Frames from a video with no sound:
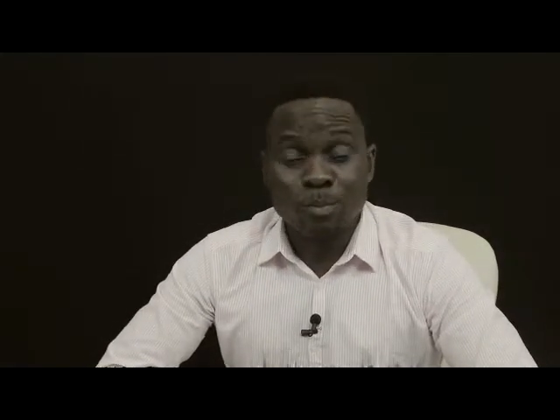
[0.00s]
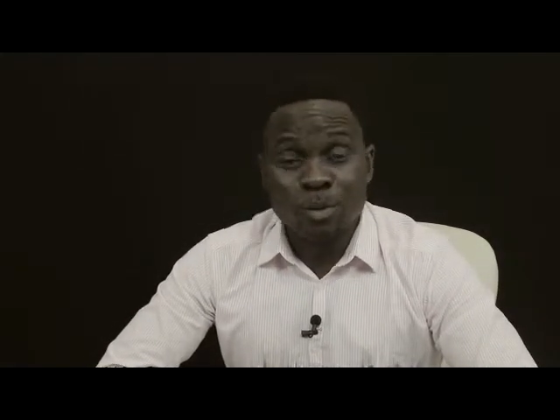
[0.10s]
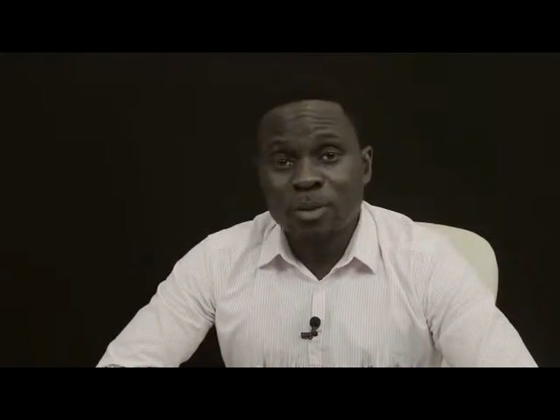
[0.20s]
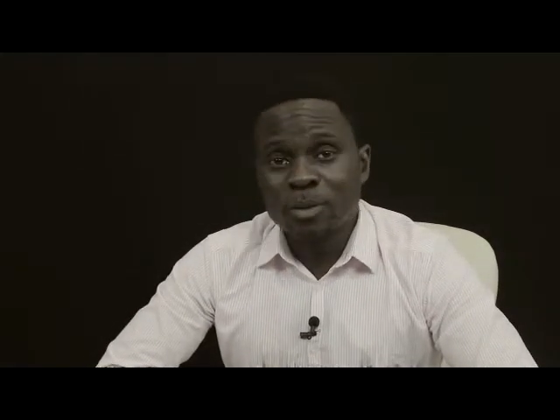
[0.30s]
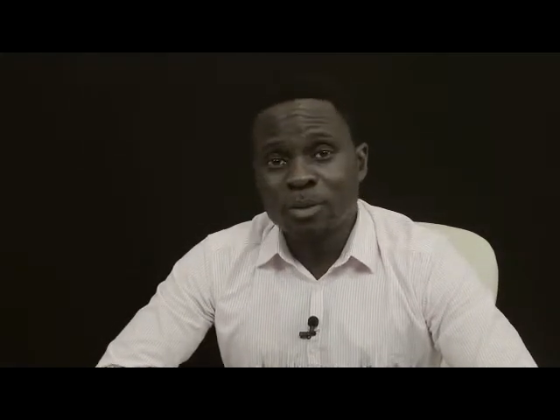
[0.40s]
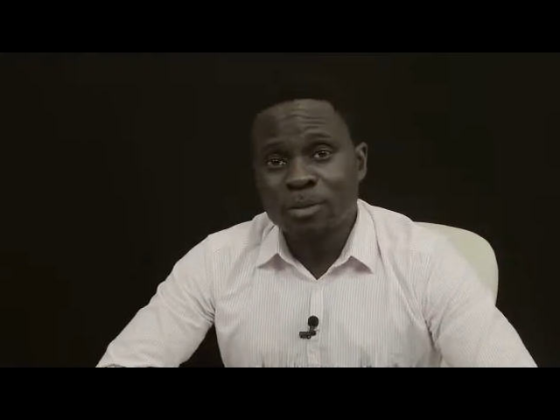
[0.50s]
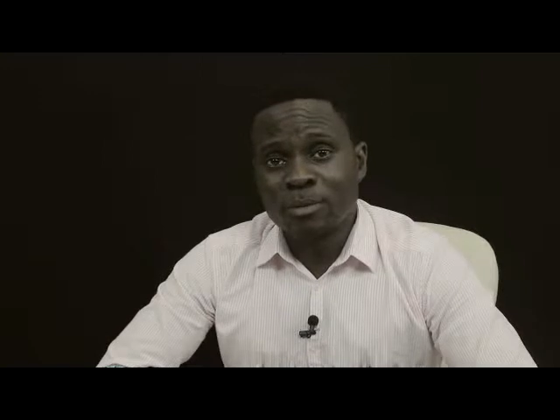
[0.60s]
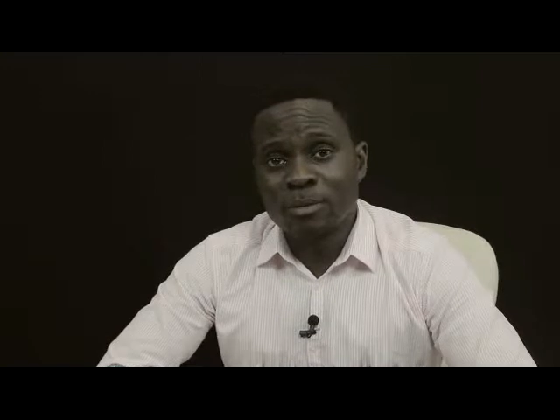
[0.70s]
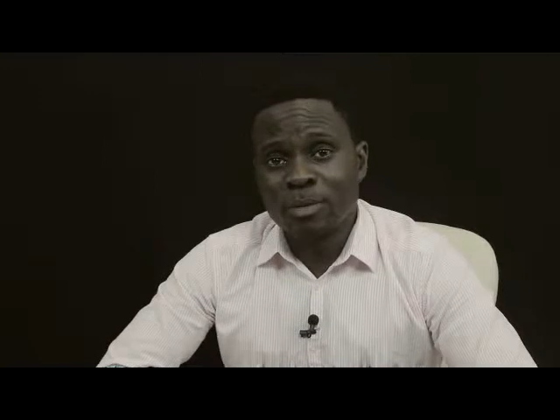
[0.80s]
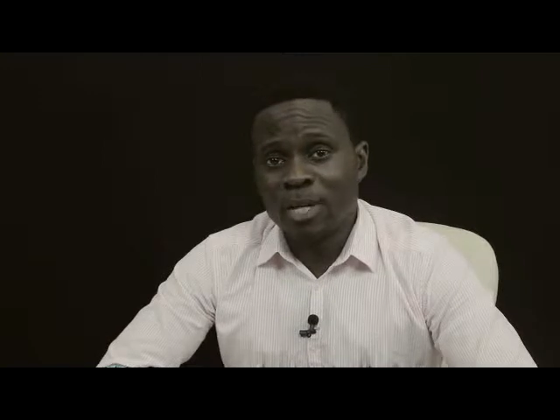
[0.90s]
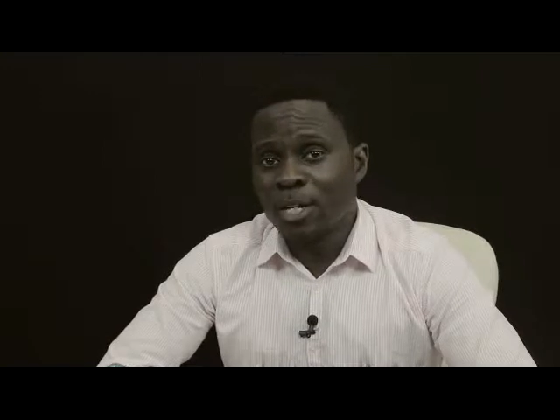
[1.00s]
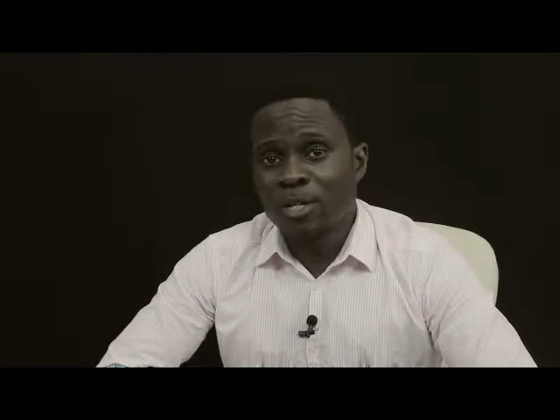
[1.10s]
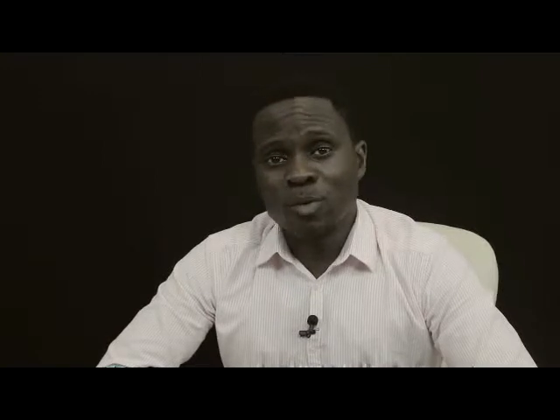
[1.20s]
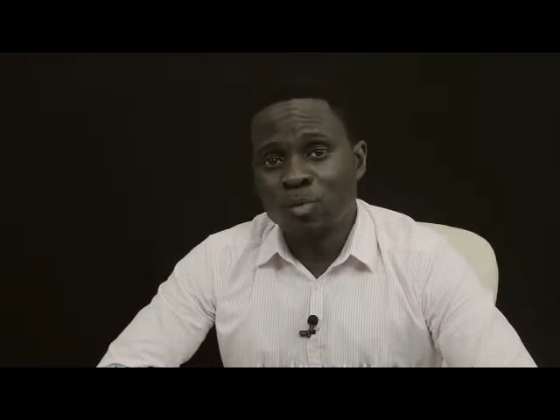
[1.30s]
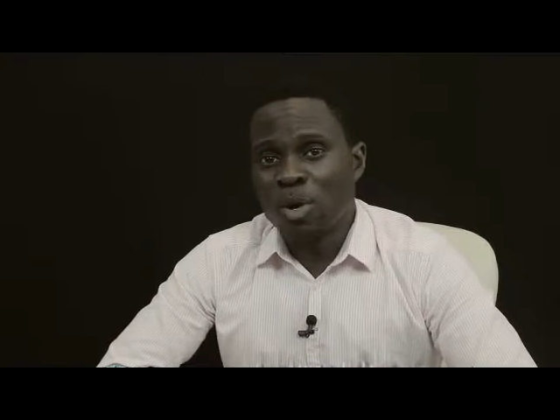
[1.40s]
book to
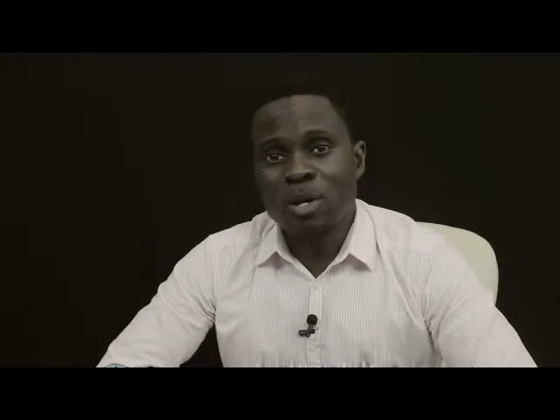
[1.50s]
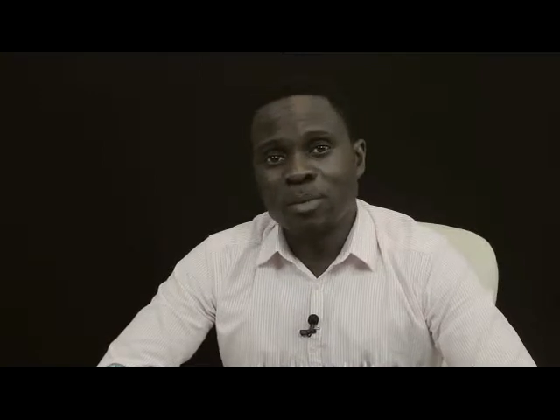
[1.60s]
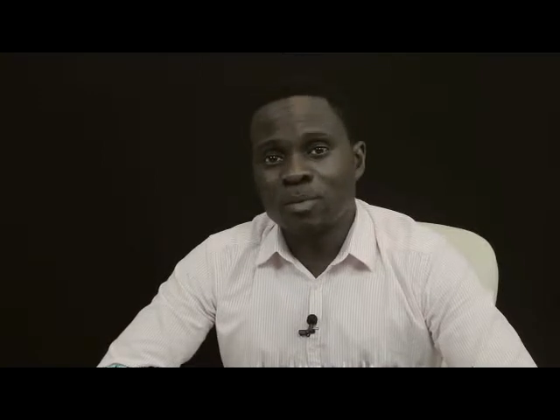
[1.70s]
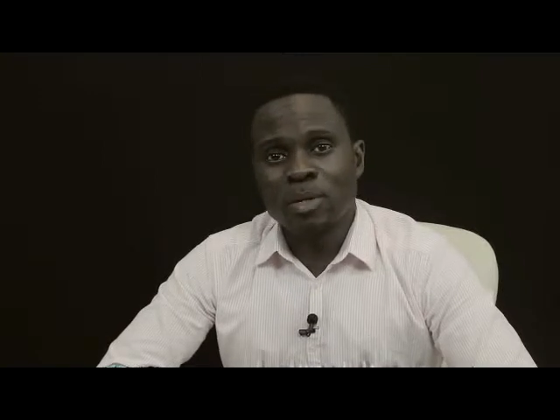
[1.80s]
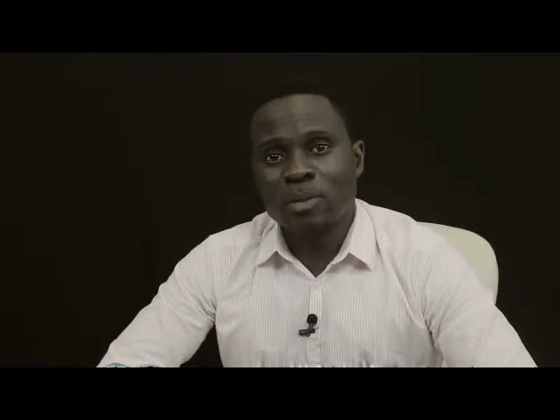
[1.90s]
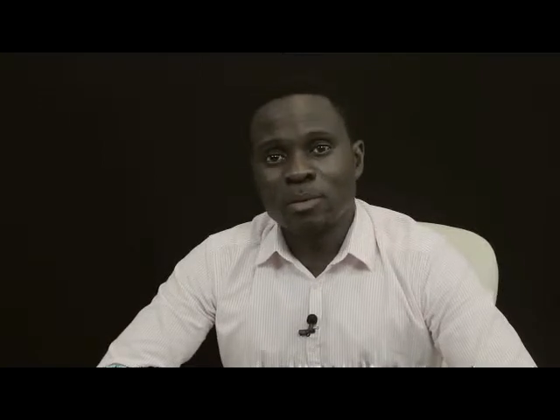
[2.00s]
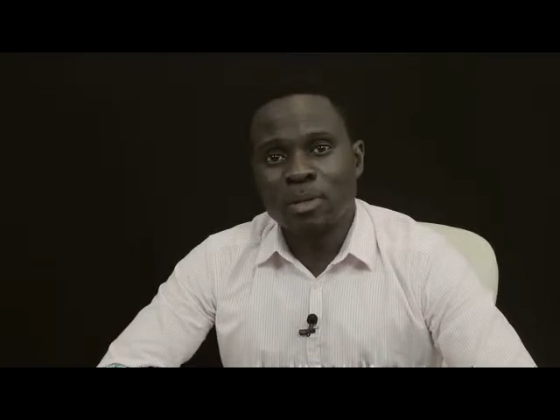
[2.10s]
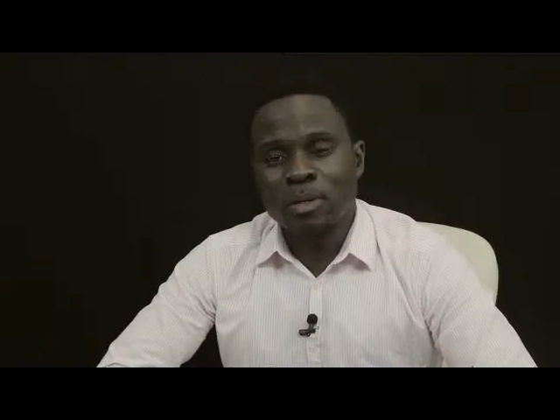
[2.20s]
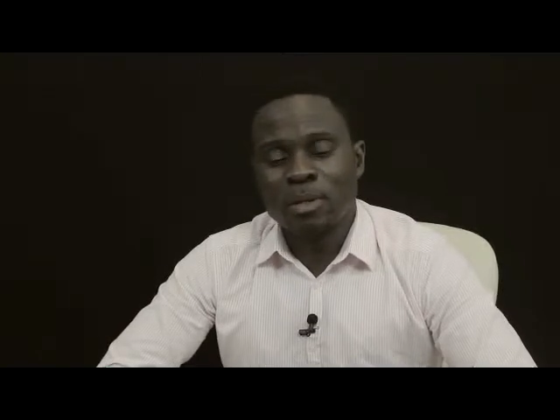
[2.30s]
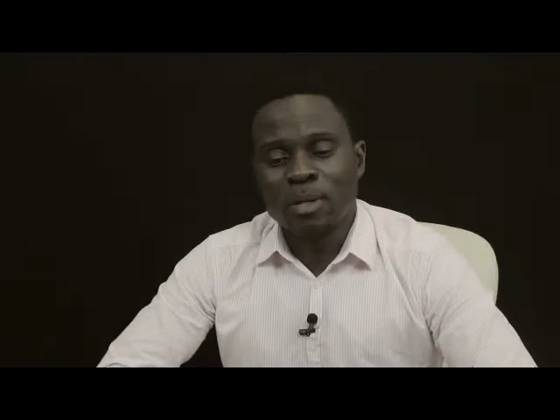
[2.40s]
take you around the world,